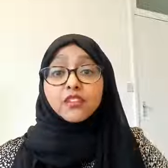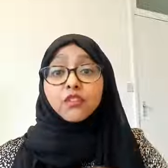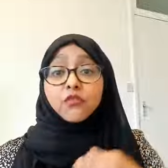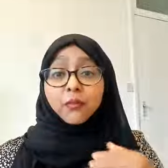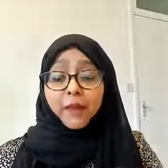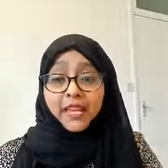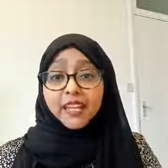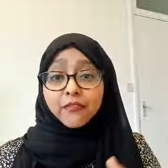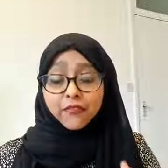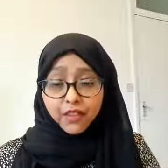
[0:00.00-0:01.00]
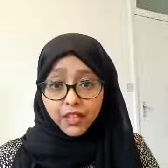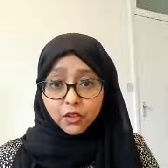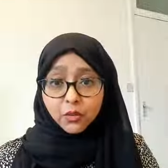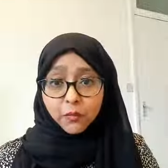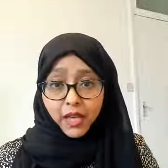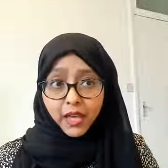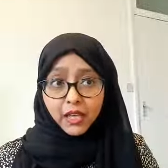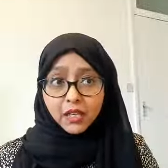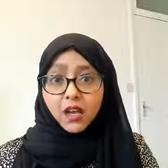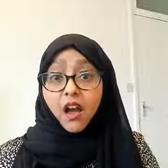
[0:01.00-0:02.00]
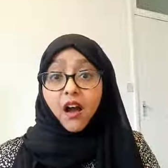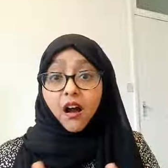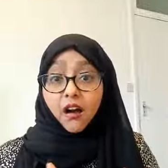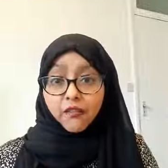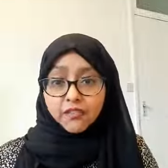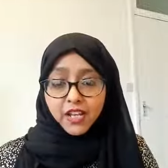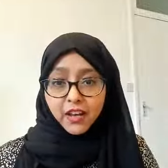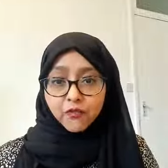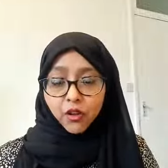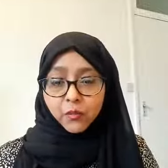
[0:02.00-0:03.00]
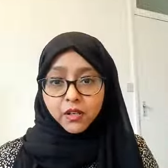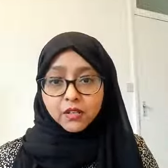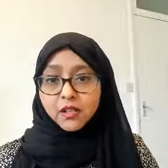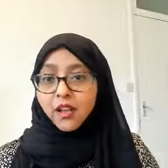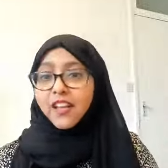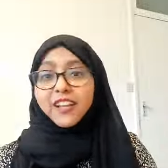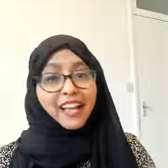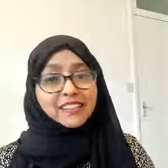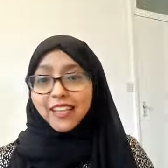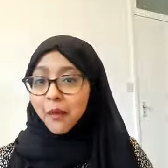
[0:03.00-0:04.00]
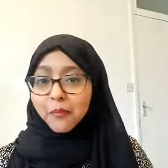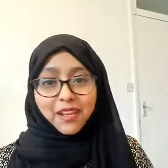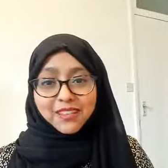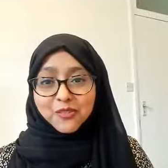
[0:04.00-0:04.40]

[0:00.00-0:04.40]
the remaining fee you pay after enrollment, guess how many